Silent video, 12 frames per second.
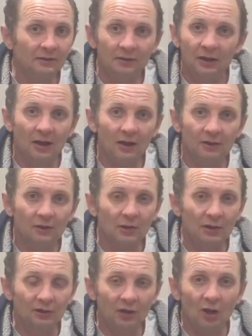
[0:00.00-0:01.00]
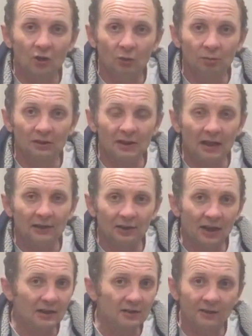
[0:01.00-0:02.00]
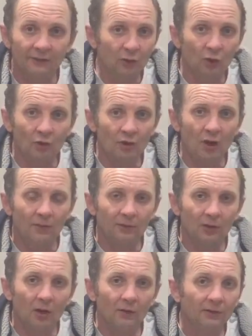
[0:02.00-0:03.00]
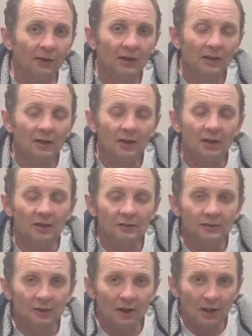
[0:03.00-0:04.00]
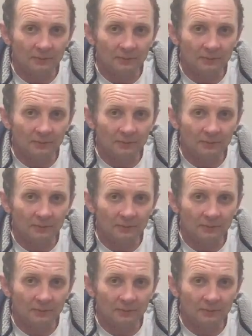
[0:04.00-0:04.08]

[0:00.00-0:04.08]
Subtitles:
you know it's like a couple of days later they've took the offer off, and